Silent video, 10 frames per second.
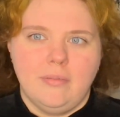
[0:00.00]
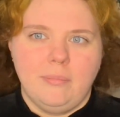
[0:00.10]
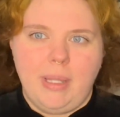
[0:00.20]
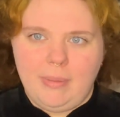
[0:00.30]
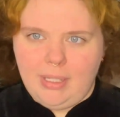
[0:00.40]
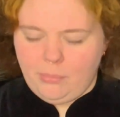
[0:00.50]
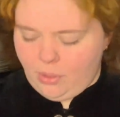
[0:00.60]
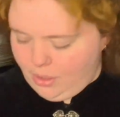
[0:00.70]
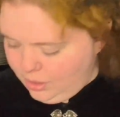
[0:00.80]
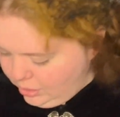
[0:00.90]
Maybe I'm
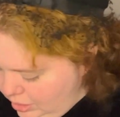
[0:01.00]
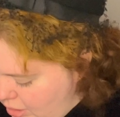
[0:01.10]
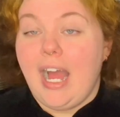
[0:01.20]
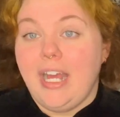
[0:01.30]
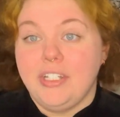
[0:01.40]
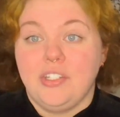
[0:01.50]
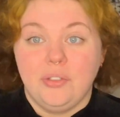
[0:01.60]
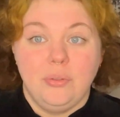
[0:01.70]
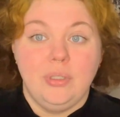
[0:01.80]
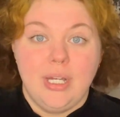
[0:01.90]
wrong. I
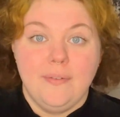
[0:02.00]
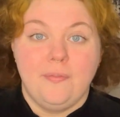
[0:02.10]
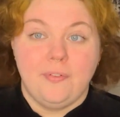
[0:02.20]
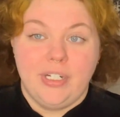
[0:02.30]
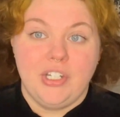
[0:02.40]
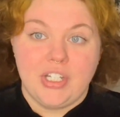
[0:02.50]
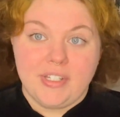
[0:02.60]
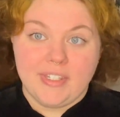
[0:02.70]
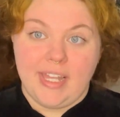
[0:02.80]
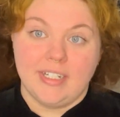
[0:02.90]
do love fringe
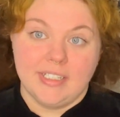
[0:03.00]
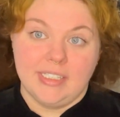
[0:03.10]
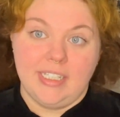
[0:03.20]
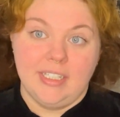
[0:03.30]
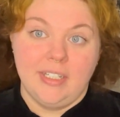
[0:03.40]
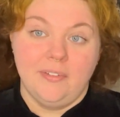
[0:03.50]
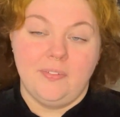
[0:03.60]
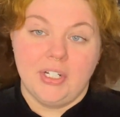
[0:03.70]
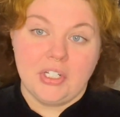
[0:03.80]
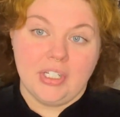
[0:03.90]
aesthetically.
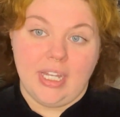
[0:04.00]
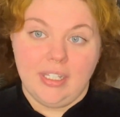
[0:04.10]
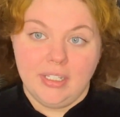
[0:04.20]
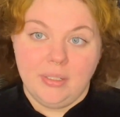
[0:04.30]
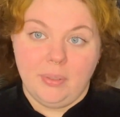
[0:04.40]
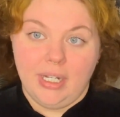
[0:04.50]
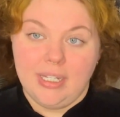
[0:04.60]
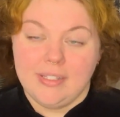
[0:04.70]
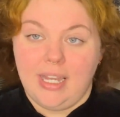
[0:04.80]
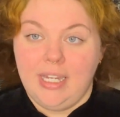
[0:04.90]
Functionality
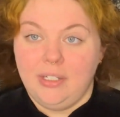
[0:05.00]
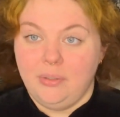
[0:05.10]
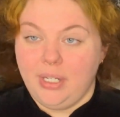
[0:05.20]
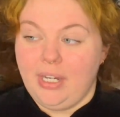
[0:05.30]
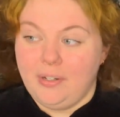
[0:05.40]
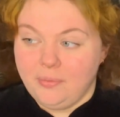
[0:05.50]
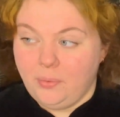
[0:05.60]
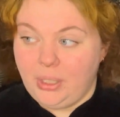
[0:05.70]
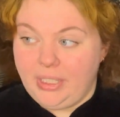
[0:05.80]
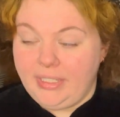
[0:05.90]
wise, I don't care
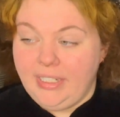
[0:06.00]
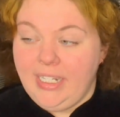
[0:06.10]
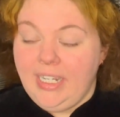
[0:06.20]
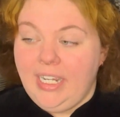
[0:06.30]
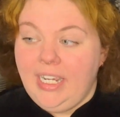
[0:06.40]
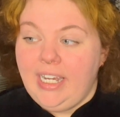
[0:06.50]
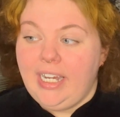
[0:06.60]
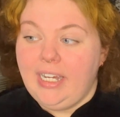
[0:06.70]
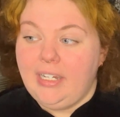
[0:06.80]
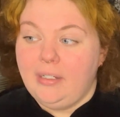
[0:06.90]
for it.
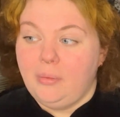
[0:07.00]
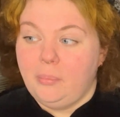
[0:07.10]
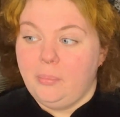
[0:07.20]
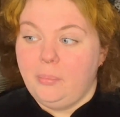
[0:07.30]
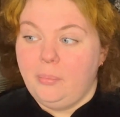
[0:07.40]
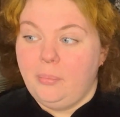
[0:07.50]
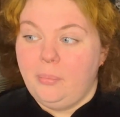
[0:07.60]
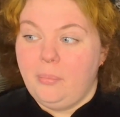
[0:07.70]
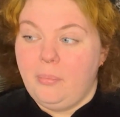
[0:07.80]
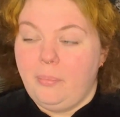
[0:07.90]

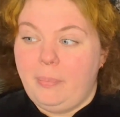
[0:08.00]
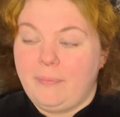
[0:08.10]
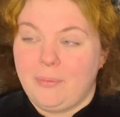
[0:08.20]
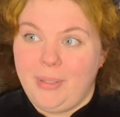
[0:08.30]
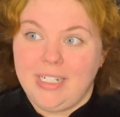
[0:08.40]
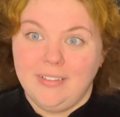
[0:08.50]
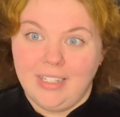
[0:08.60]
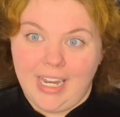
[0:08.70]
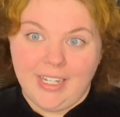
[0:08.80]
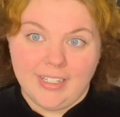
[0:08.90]
But for me to
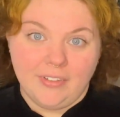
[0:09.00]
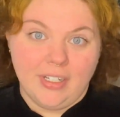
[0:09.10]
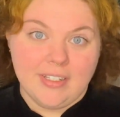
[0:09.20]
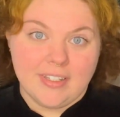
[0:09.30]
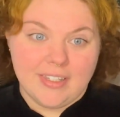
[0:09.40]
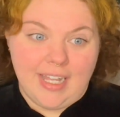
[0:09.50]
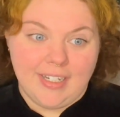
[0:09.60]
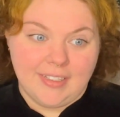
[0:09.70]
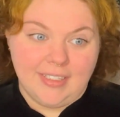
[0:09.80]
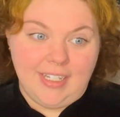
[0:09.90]
like it
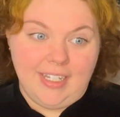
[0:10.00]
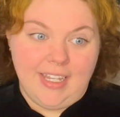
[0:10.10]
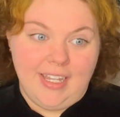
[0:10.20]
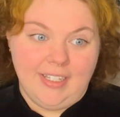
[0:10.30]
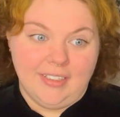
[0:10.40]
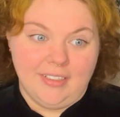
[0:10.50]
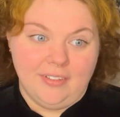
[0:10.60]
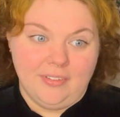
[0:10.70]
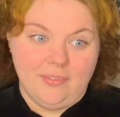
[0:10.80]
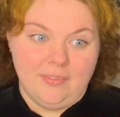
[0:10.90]
aesthetically
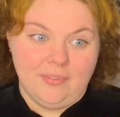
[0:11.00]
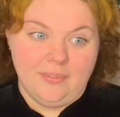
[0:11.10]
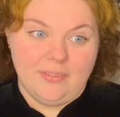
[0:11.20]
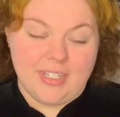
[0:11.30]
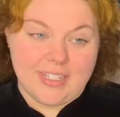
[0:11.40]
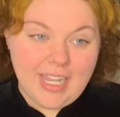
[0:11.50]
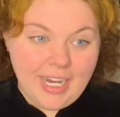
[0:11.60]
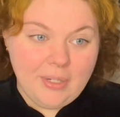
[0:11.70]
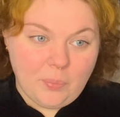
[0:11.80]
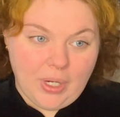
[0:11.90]
and
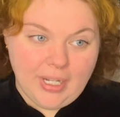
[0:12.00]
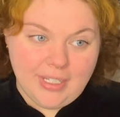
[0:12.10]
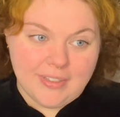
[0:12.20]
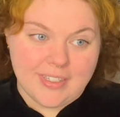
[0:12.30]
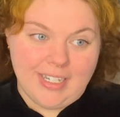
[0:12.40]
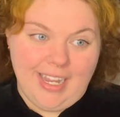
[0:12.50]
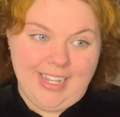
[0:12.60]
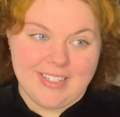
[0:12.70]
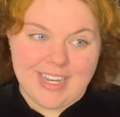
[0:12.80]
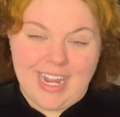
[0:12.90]
design wise, it
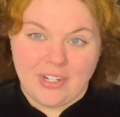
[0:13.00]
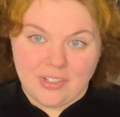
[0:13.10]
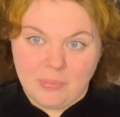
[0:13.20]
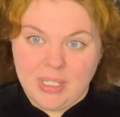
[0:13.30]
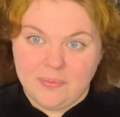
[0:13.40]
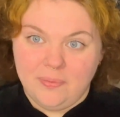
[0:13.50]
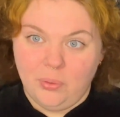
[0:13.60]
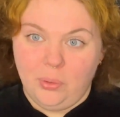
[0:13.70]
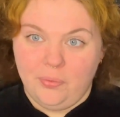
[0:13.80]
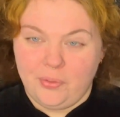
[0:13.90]
has to actually be a
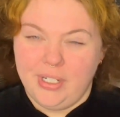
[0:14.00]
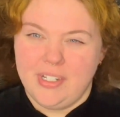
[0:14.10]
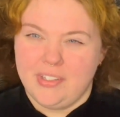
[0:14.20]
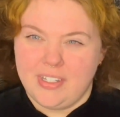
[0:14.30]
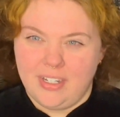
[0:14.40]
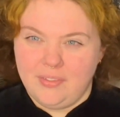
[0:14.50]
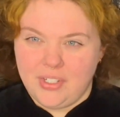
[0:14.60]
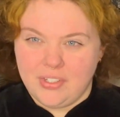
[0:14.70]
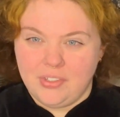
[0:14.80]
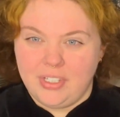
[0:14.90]
full fringe instead of it
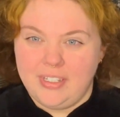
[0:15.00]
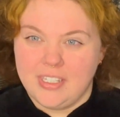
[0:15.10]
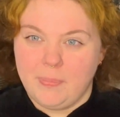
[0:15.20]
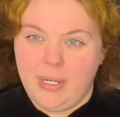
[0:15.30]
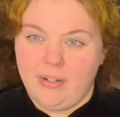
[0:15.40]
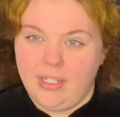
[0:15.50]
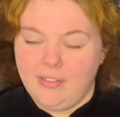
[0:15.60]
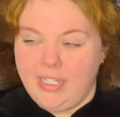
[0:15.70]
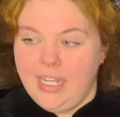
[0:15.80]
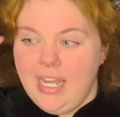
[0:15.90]
just looking
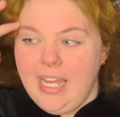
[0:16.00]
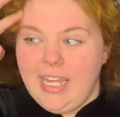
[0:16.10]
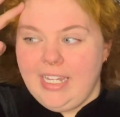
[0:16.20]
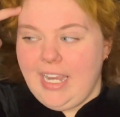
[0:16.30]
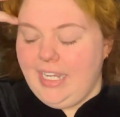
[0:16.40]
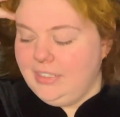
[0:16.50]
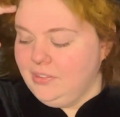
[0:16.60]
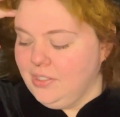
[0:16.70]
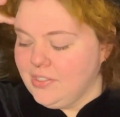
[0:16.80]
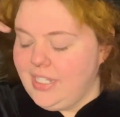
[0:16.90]
sparingly. It kind of
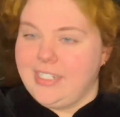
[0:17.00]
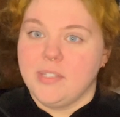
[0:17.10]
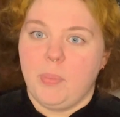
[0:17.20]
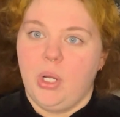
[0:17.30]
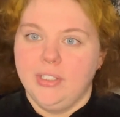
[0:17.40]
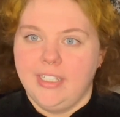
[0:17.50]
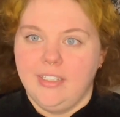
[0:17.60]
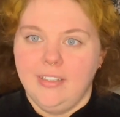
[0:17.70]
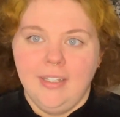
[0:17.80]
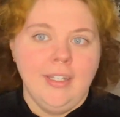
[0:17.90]
looks like it's
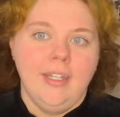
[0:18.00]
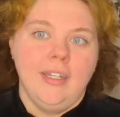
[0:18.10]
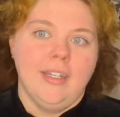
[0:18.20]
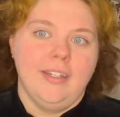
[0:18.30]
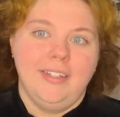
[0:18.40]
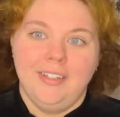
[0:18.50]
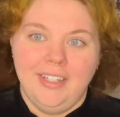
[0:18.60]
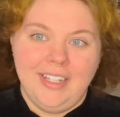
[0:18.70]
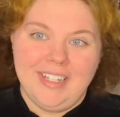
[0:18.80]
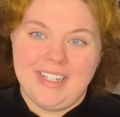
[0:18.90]
balding.
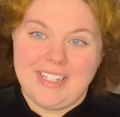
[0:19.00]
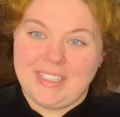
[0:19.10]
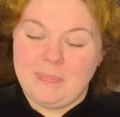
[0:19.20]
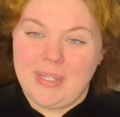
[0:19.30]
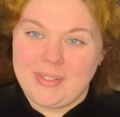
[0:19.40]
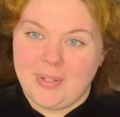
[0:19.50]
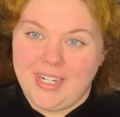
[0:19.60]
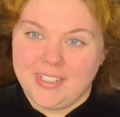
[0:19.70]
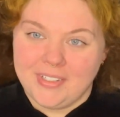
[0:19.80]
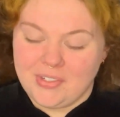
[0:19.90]
That's like the best way I
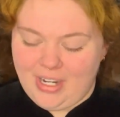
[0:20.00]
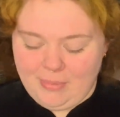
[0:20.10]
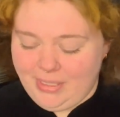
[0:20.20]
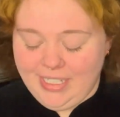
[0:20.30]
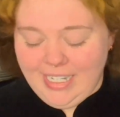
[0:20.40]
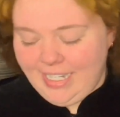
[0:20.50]
can describe it.